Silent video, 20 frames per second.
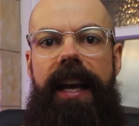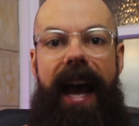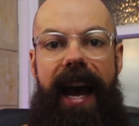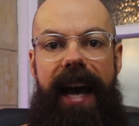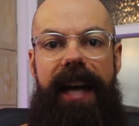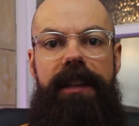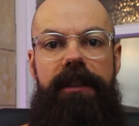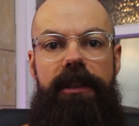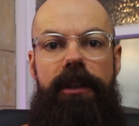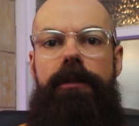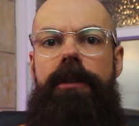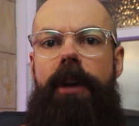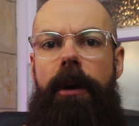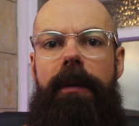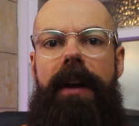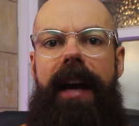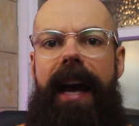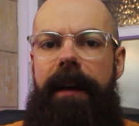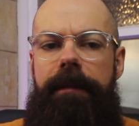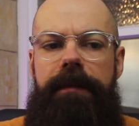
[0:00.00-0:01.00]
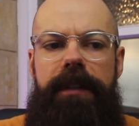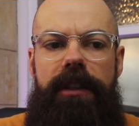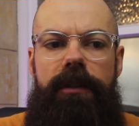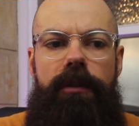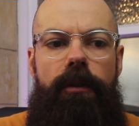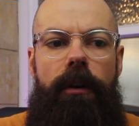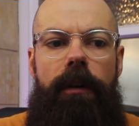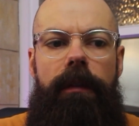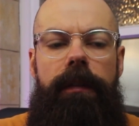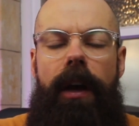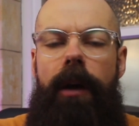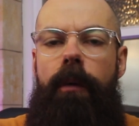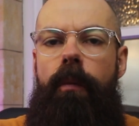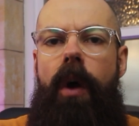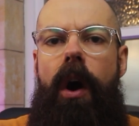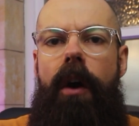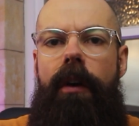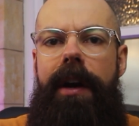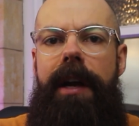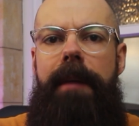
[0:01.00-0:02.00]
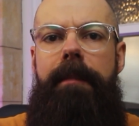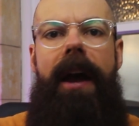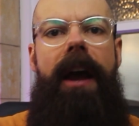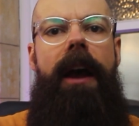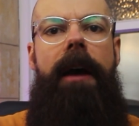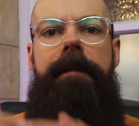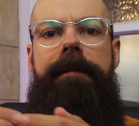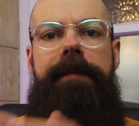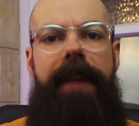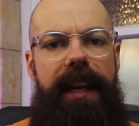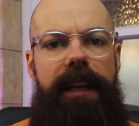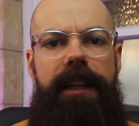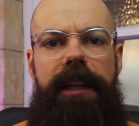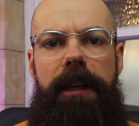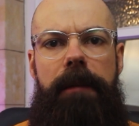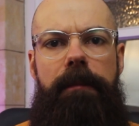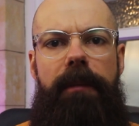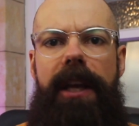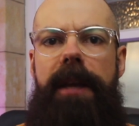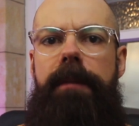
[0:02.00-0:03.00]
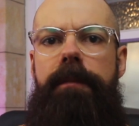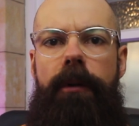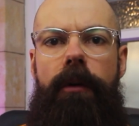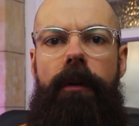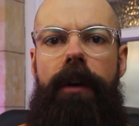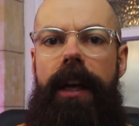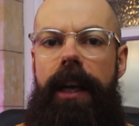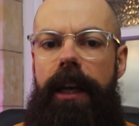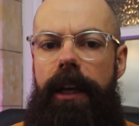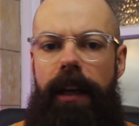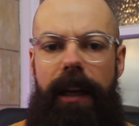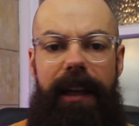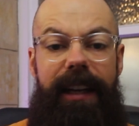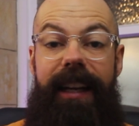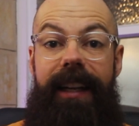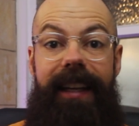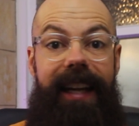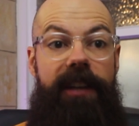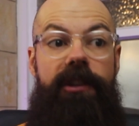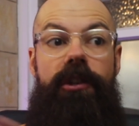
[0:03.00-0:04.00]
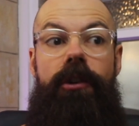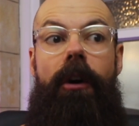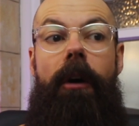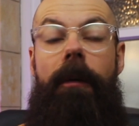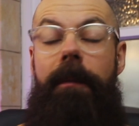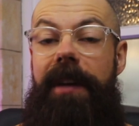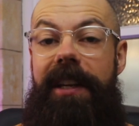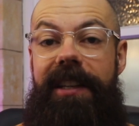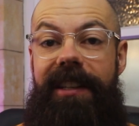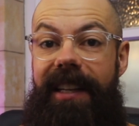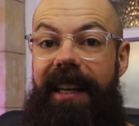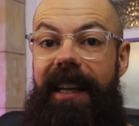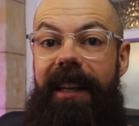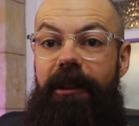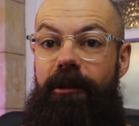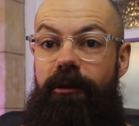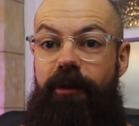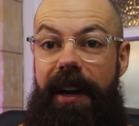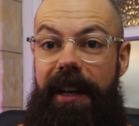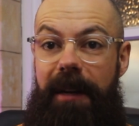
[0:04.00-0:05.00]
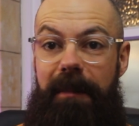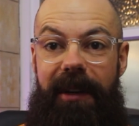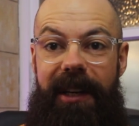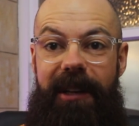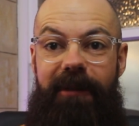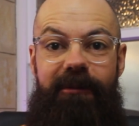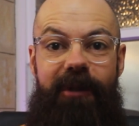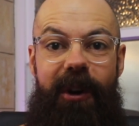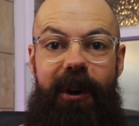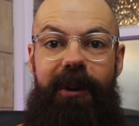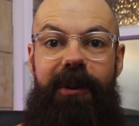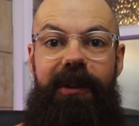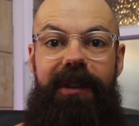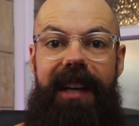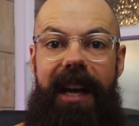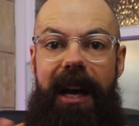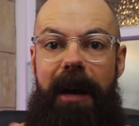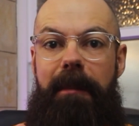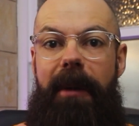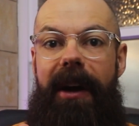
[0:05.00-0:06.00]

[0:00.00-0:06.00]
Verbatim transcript: And you don't have to sort of like worry about offending people unless you're obviously incredibly rude.